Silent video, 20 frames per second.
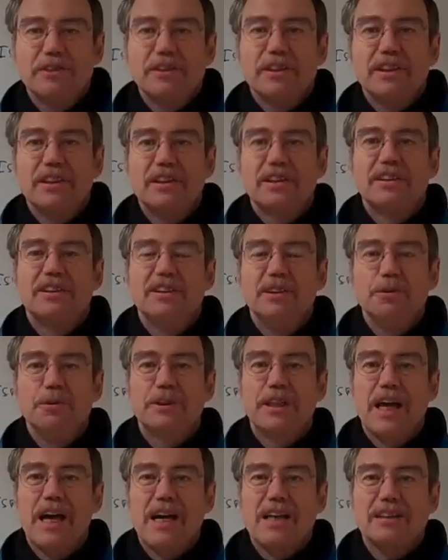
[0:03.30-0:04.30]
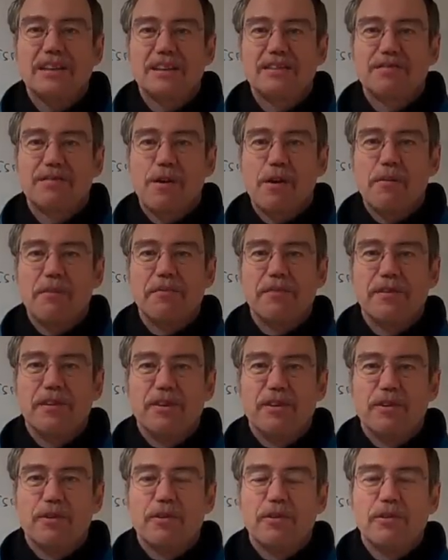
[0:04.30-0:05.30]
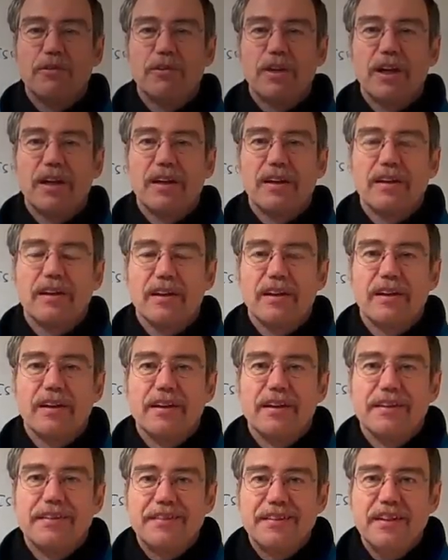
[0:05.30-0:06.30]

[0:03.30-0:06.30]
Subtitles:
to this newscast from the Euroluna